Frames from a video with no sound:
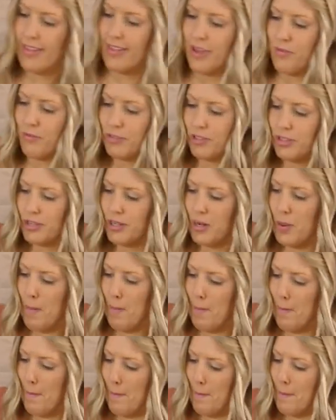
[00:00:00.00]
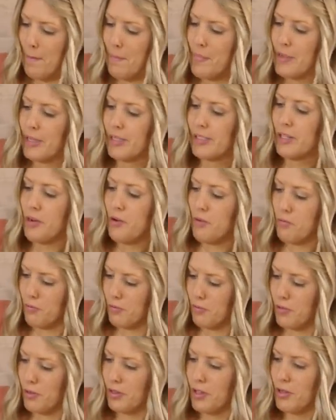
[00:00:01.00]
Then we're just gonna mix it
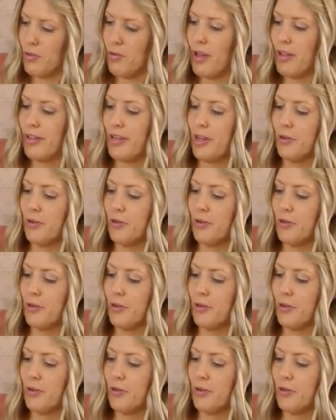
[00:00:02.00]
really well.